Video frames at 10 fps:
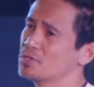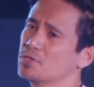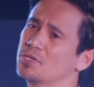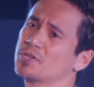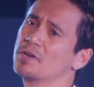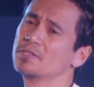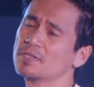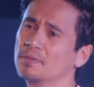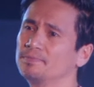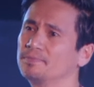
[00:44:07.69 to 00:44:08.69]
your church.
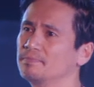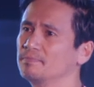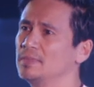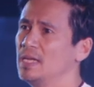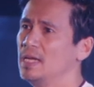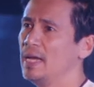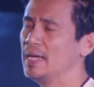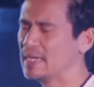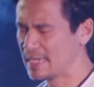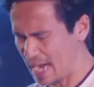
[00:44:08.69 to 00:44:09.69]

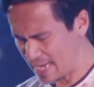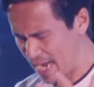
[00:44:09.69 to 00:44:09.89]
And God, I